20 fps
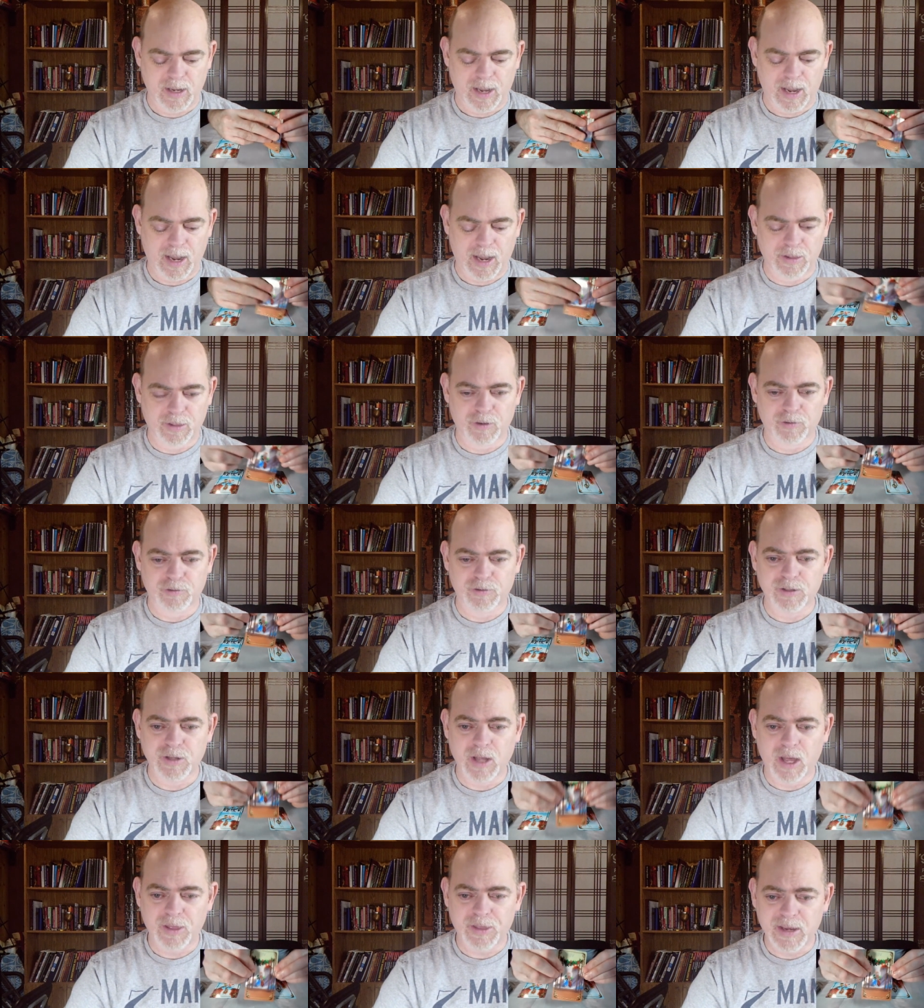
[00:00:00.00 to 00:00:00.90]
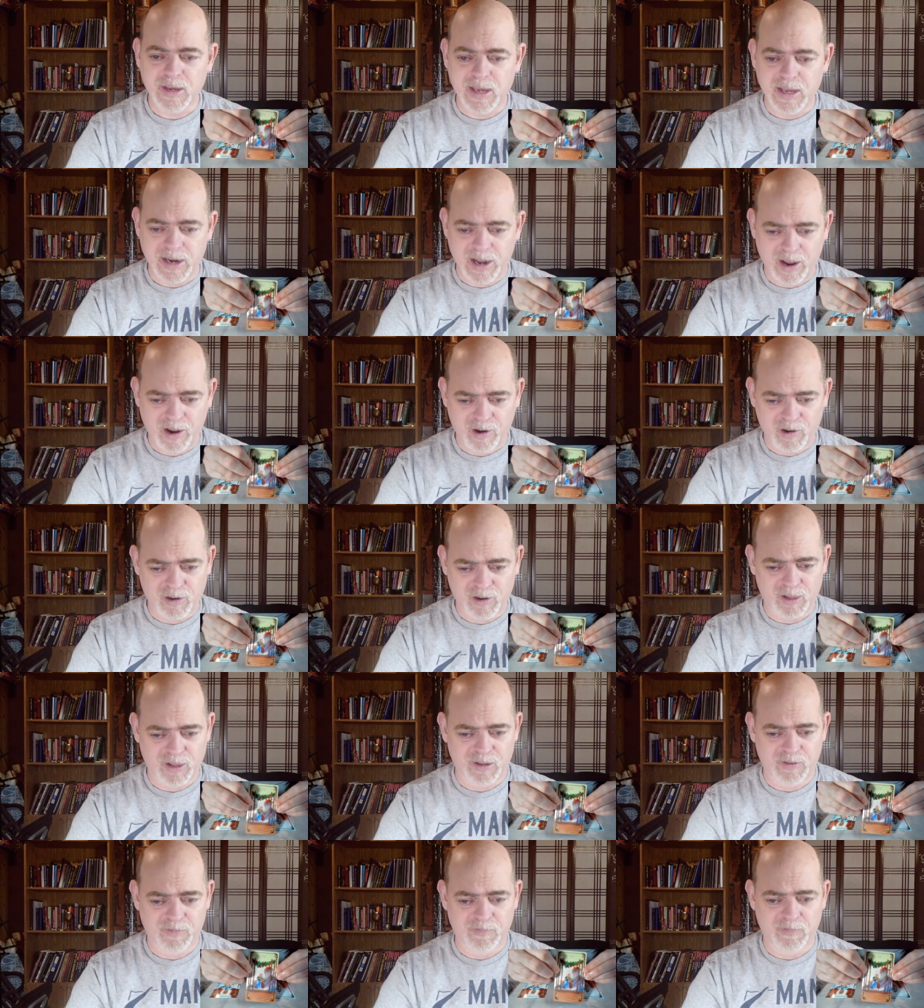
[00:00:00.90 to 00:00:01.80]
And there's nothing
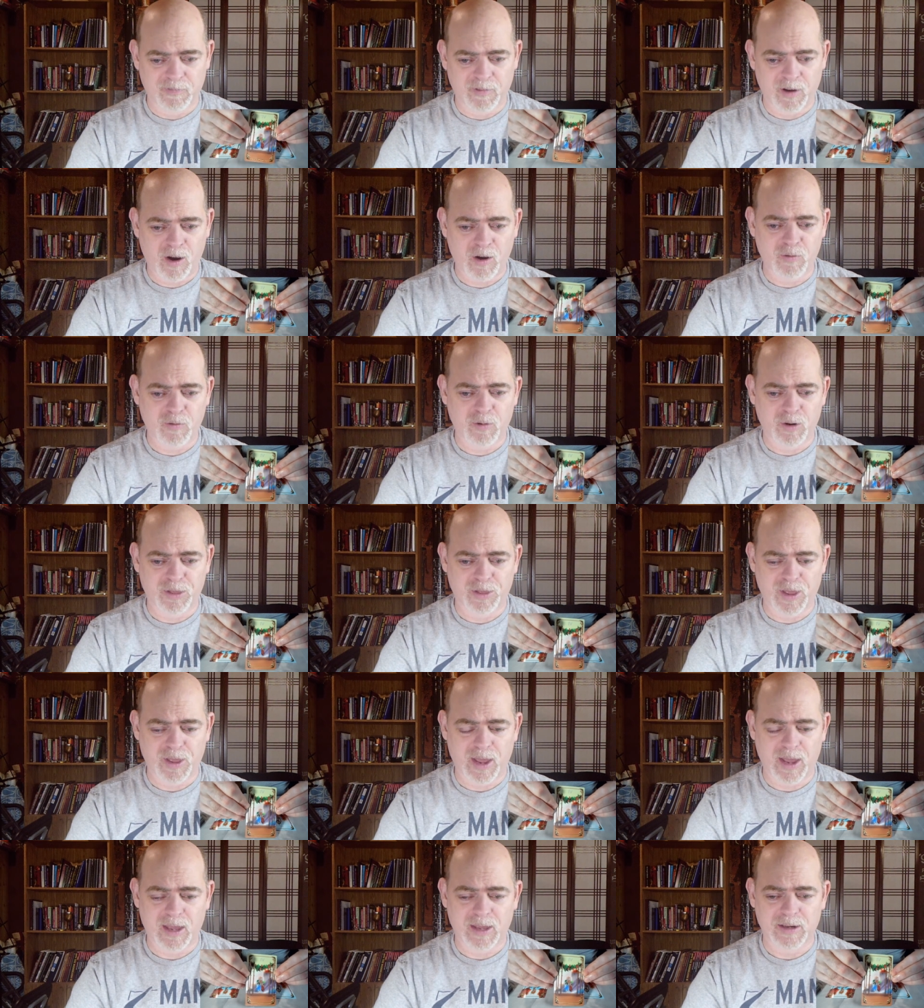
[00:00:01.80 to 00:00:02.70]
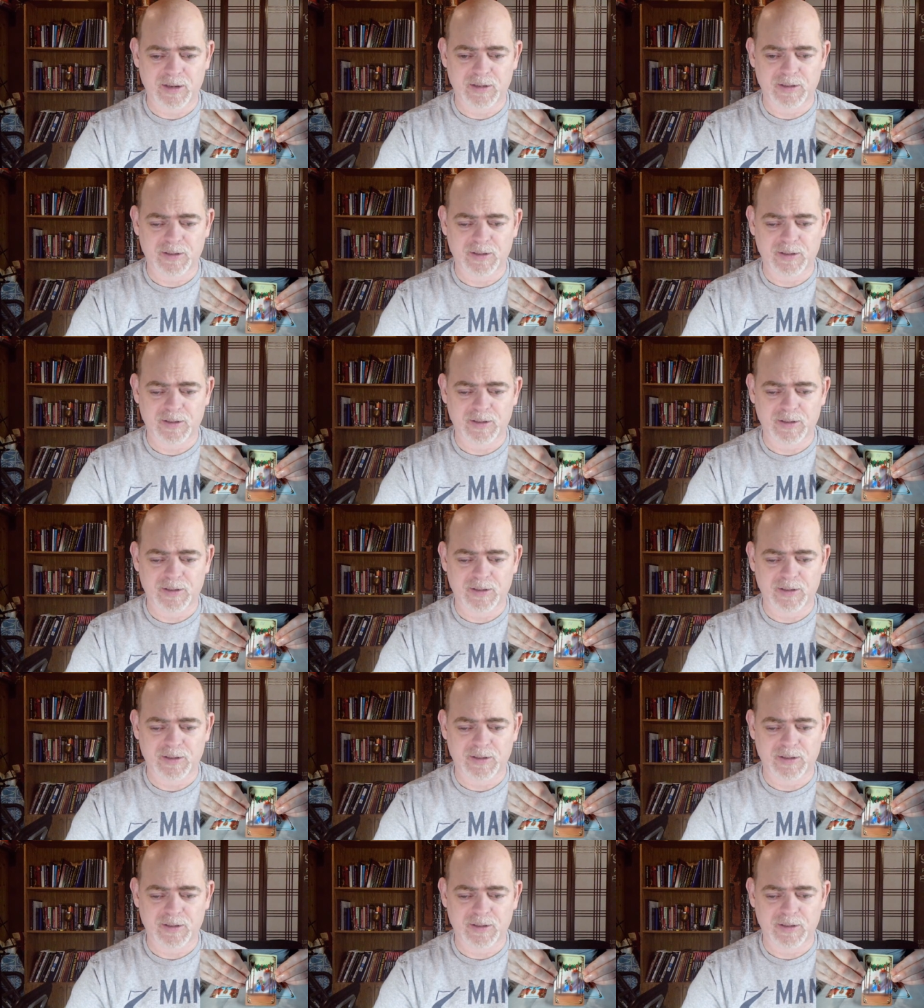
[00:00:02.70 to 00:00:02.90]
inherently wrong with that.